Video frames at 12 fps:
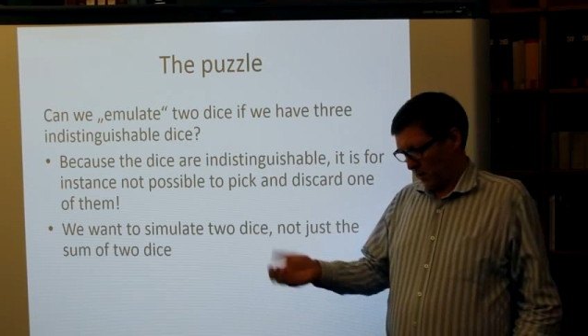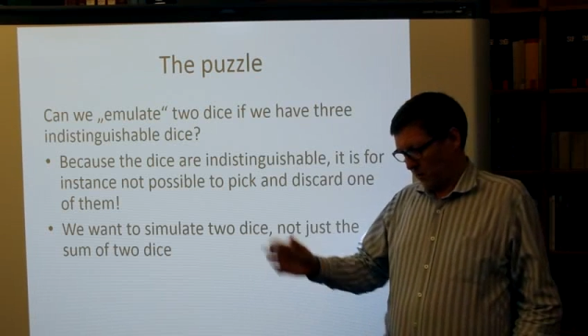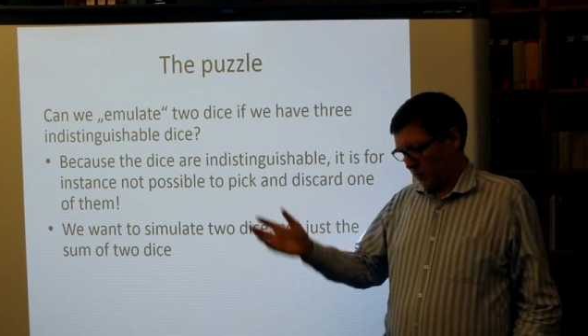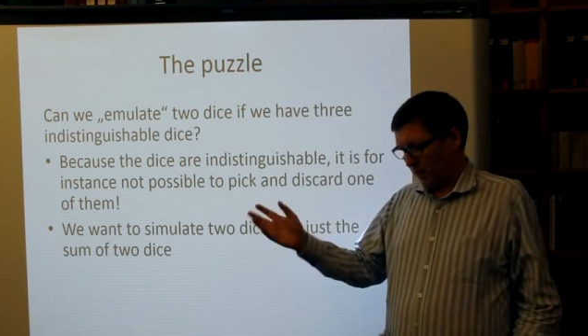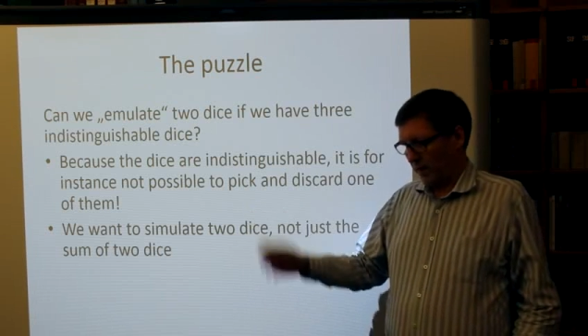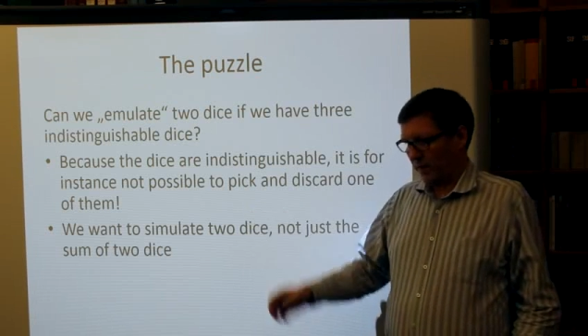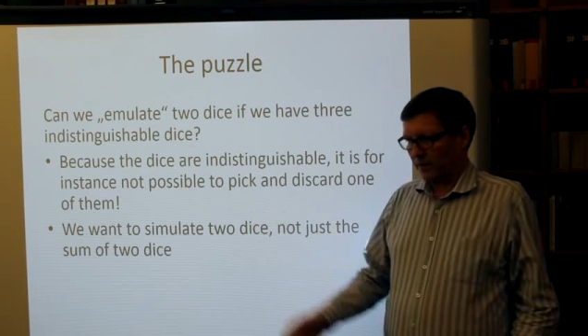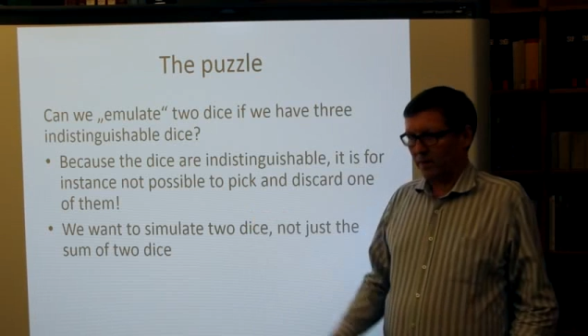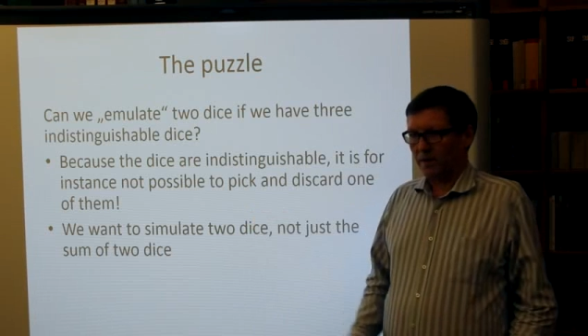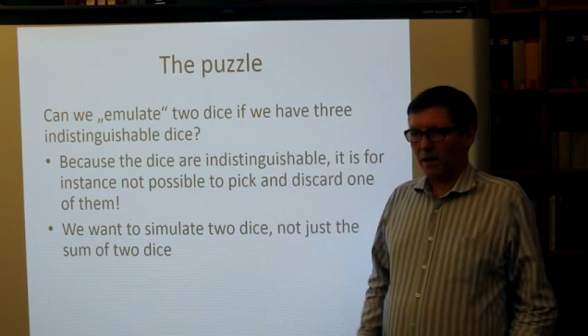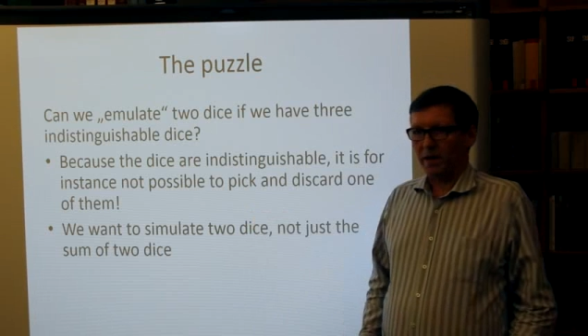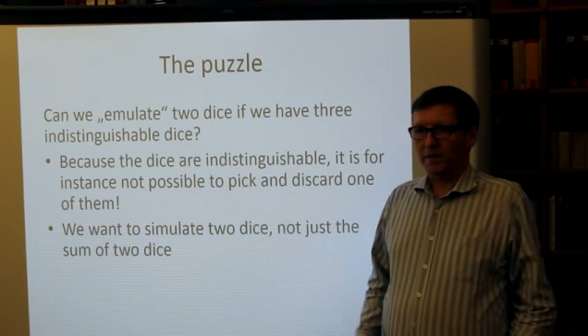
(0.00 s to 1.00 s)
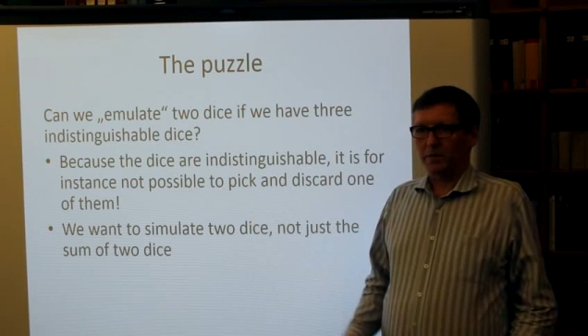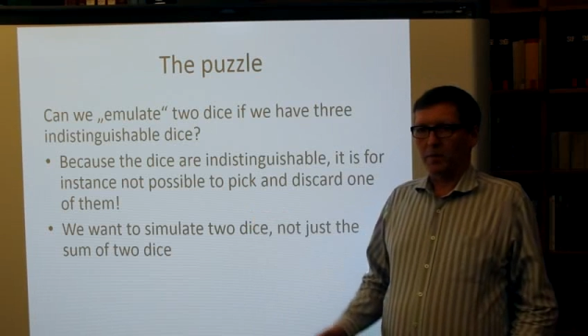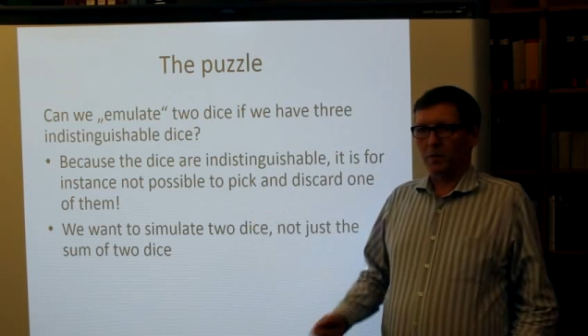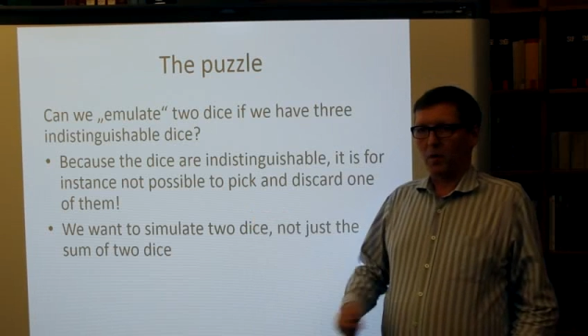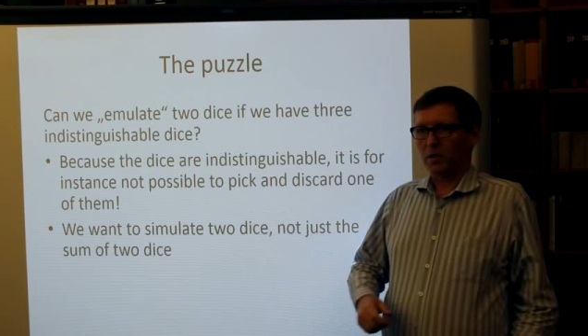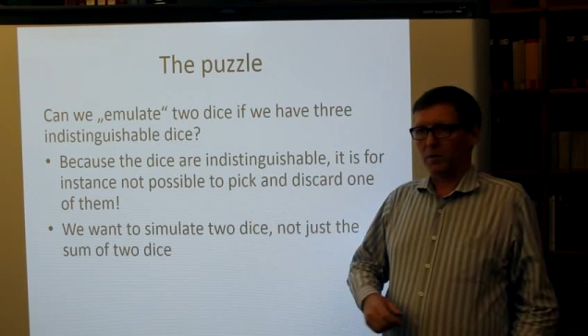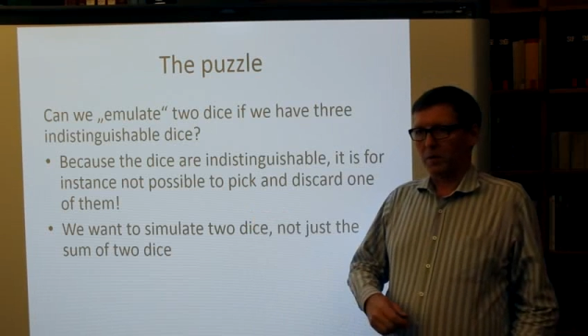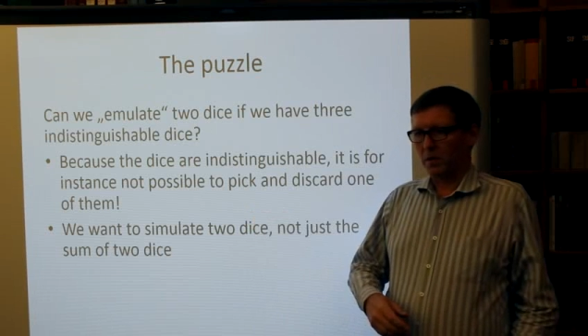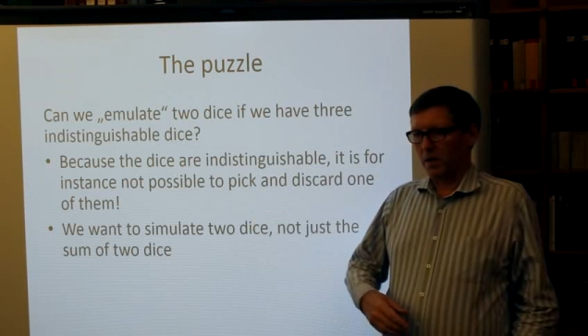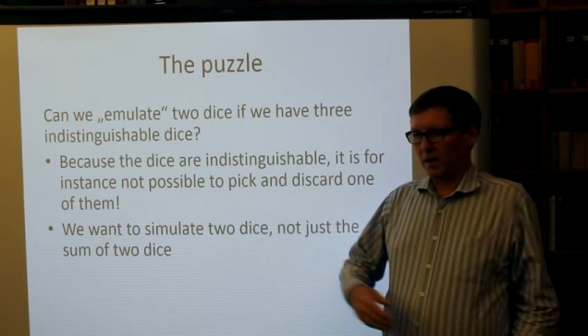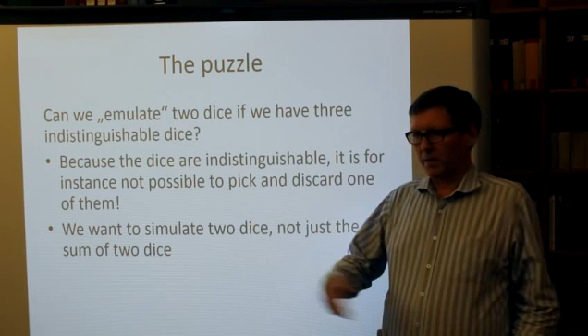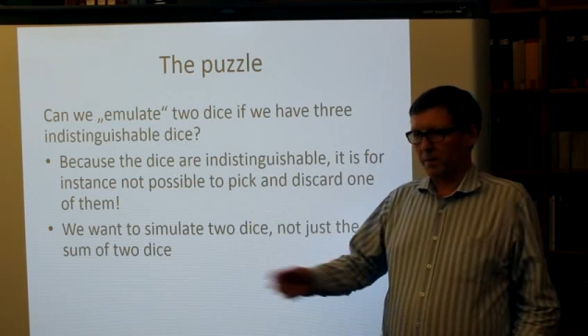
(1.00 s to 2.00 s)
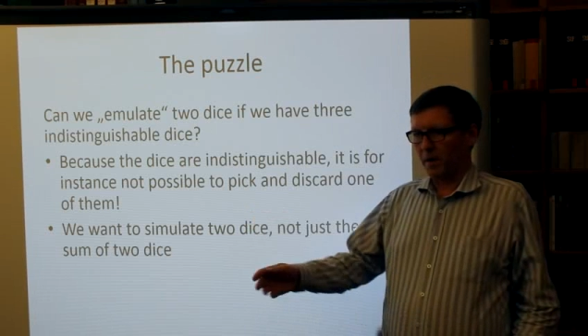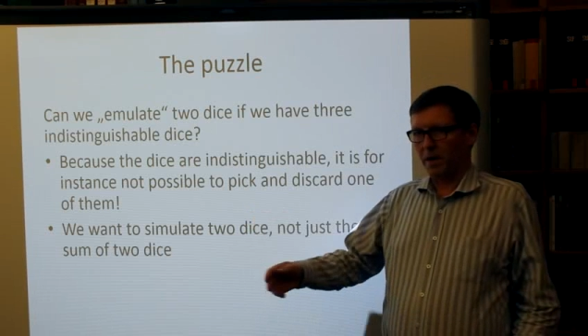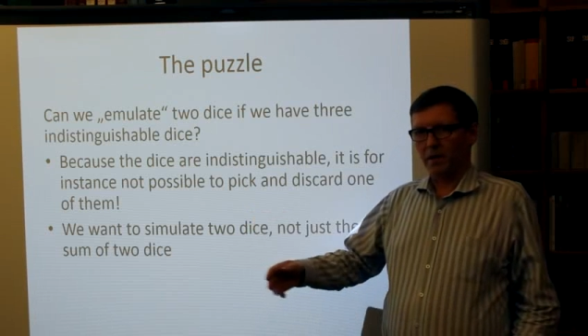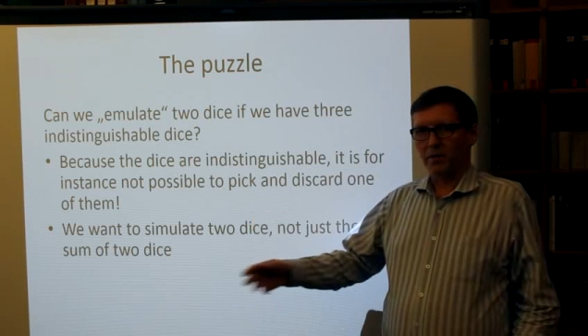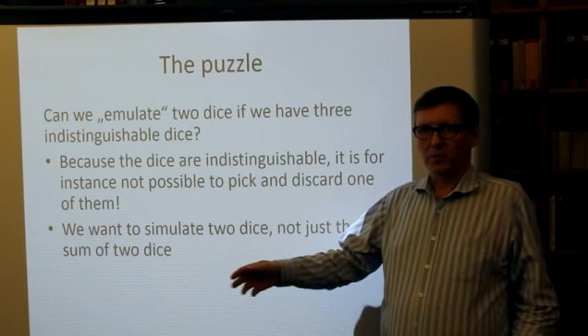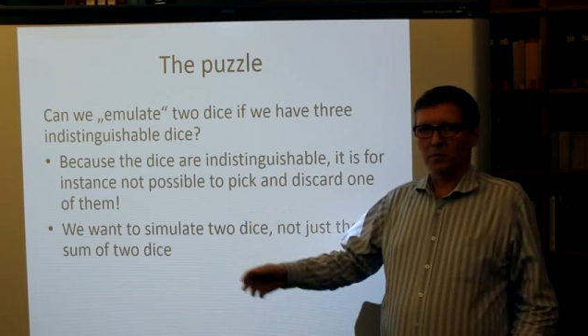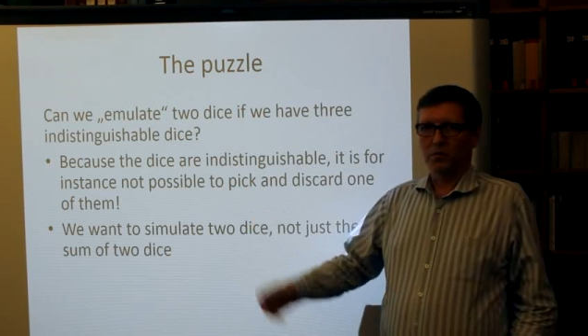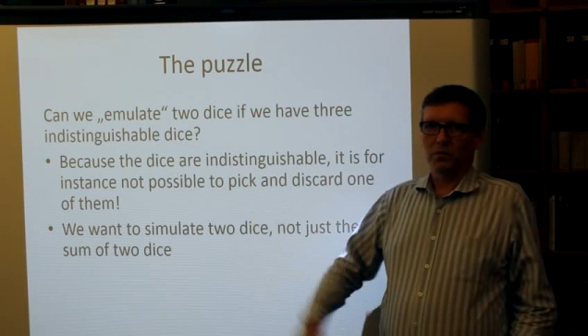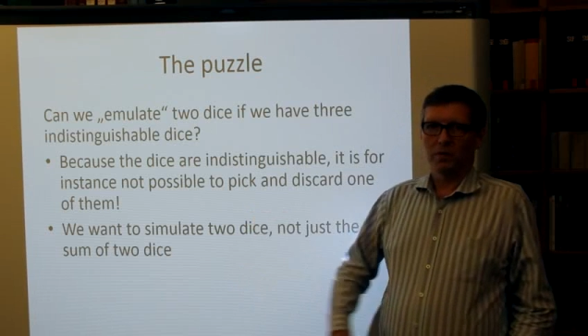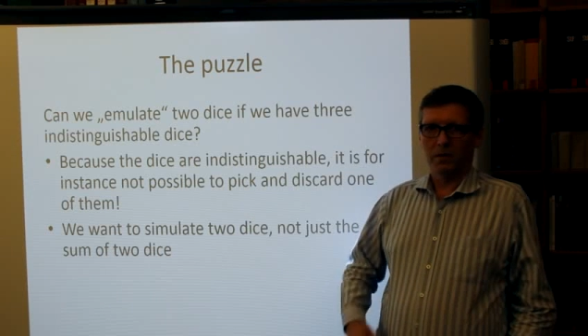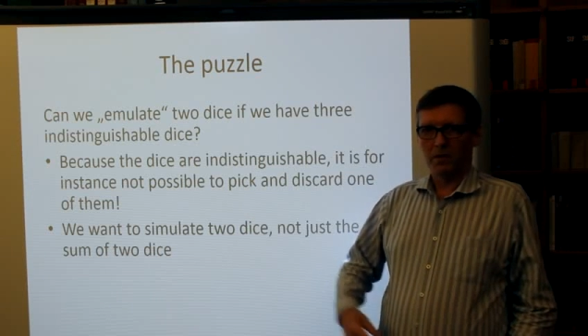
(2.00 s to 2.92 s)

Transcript: two dice decide if we walk ahead by 2,